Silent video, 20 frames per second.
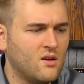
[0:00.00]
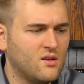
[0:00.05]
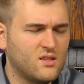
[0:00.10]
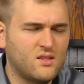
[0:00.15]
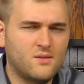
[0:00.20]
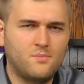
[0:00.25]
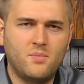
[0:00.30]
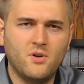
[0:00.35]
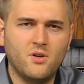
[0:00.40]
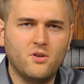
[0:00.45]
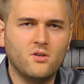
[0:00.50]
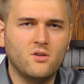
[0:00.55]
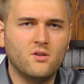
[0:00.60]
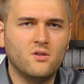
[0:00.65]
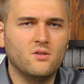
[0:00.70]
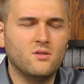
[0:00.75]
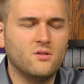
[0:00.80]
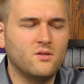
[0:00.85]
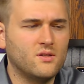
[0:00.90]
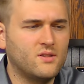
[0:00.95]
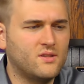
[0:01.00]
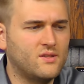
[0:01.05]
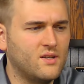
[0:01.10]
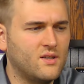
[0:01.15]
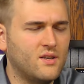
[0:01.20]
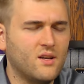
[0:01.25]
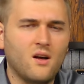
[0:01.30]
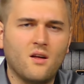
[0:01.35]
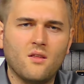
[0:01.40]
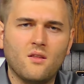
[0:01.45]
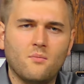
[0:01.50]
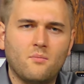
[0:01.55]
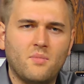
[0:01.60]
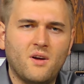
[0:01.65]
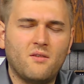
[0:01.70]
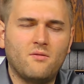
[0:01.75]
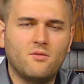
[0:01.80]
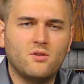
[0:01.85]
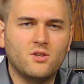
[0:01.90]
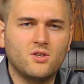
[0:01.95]
spirits and other
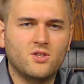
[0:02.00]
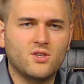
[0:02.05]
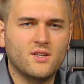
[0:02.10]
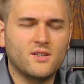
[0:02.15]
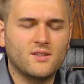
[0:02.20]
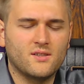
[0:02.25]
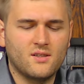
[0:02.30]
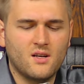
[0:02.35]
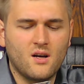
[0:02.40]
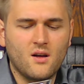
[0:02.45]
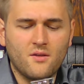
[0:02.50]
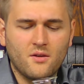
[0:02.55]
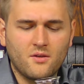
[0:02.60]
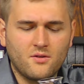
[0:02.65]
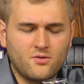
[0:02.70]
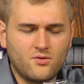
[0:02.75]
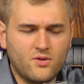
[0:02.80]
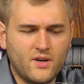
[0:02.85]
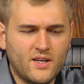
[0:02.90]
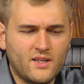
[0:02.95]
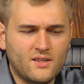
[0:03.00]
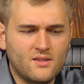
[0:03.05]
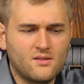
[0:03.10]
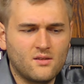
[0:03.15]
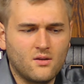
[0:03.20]
beverages and other drinks.